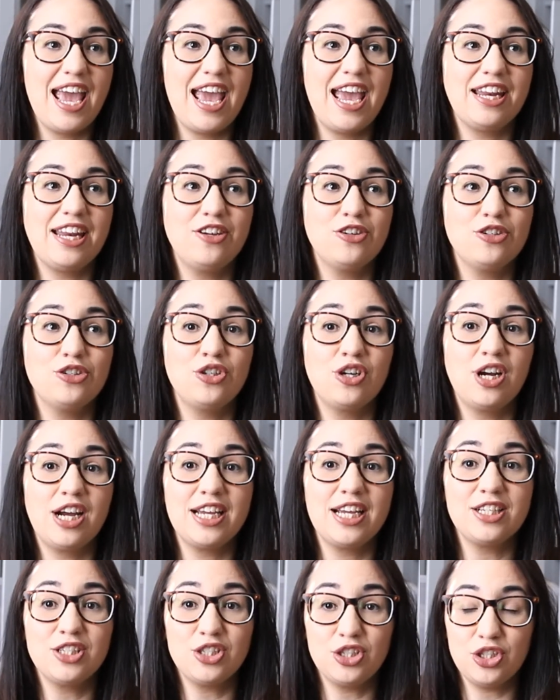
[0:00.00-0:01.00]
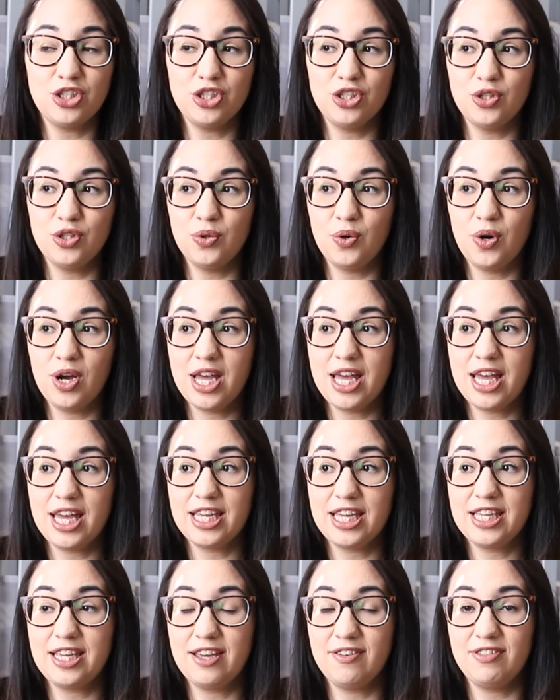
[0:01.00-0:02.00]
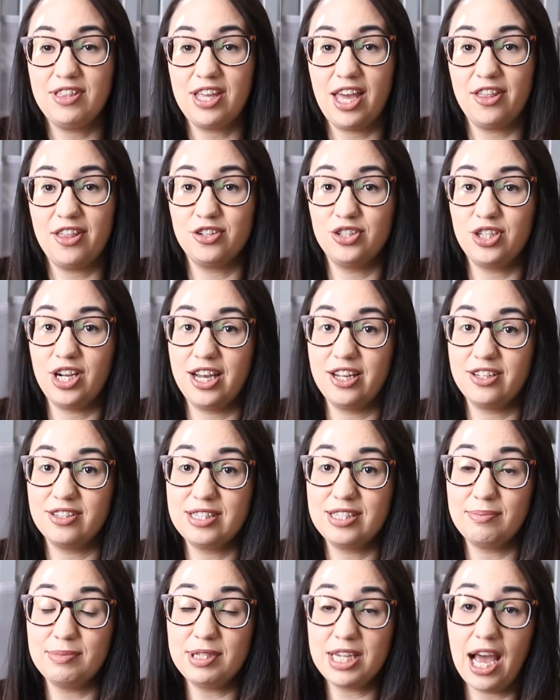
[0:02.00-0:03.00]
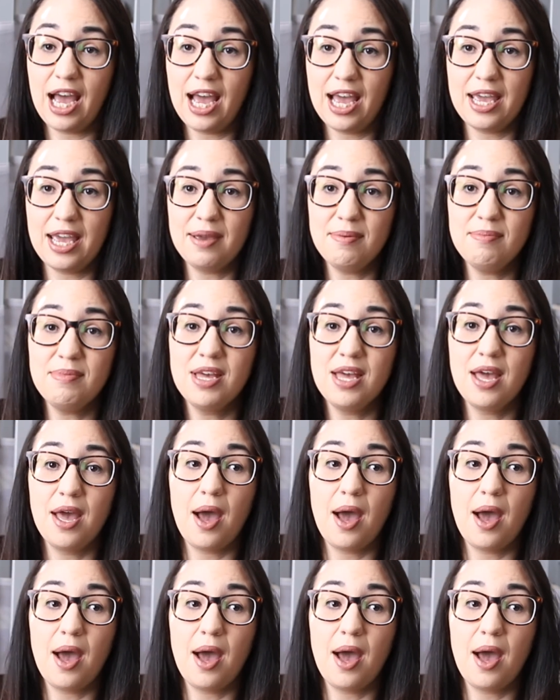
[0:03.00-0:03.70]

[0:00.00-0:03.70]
and you're trying to give the other child some time